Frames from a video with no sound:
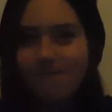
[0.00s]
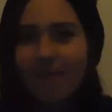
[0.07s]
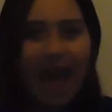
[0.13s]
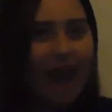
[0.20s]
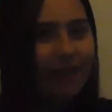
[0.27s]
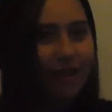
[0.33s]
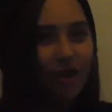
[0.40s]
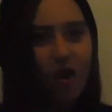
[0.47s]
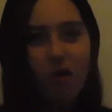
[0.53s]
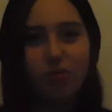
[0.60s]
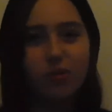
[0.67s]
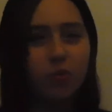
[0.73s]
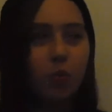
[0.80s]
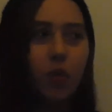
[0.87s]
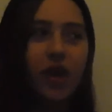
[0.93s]
I don't know, it
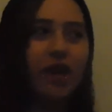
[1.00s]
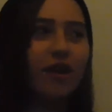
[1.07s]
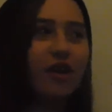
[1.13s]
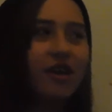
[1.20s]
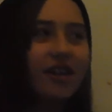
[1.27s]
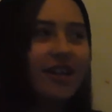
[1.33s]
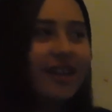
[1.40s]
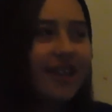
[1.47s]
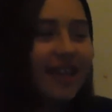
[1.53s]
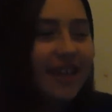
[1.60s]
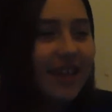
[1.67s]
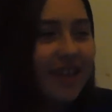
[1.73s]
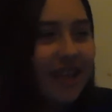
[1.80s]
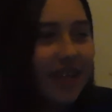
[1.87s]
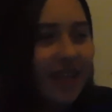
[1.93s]
was weird.
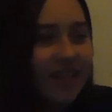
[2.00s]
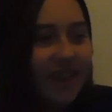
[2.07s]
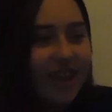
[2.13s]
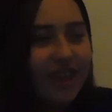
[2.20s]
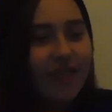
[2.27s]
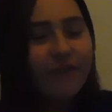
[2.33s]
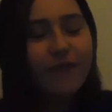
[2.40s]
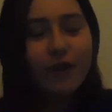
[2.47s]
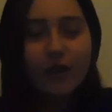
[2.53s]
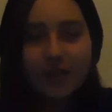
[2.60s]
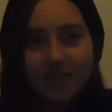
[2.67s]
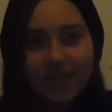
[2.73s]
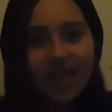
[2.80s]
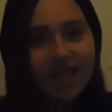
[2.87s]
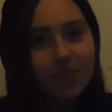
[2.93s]
Like, the
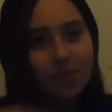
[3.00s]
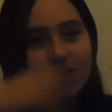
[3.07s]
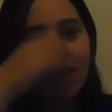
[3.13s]
first kiss was